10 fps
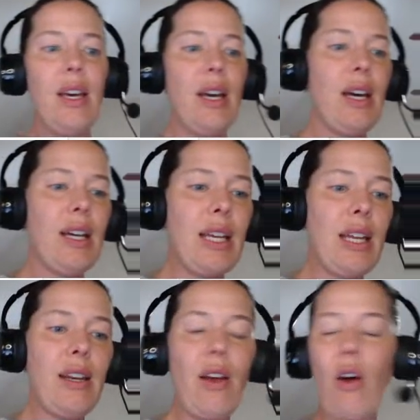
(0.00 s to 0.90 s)

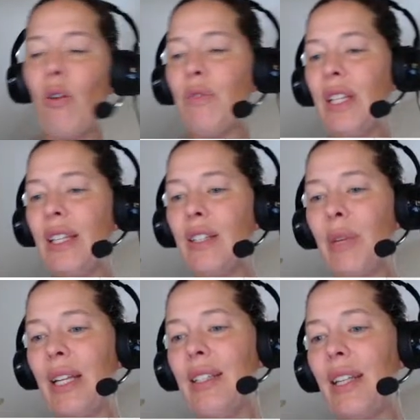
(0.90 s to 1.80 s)
Again, hopefully this
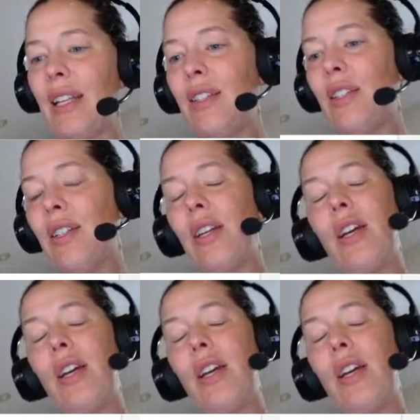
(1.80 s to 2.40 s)
makes sense.